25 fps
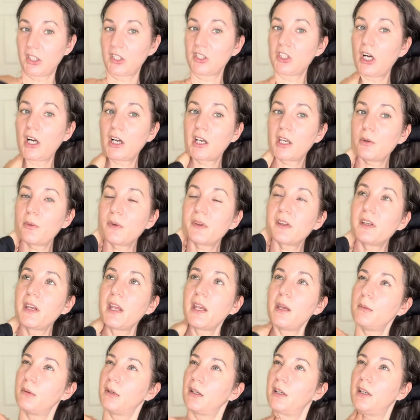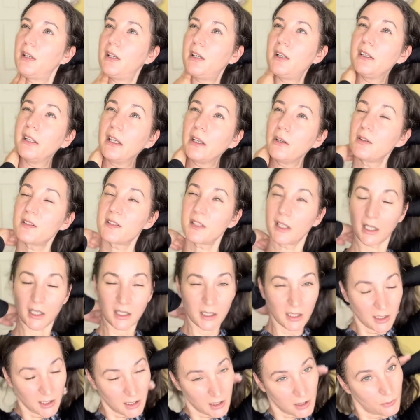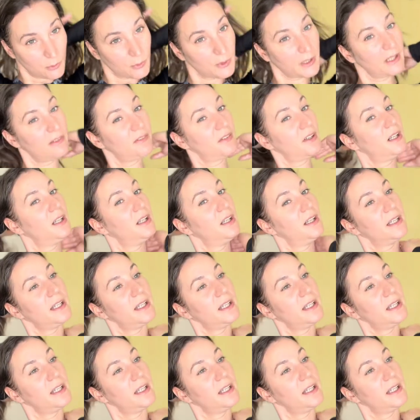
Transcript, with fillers: talking with the neighbor, and then you start whatever,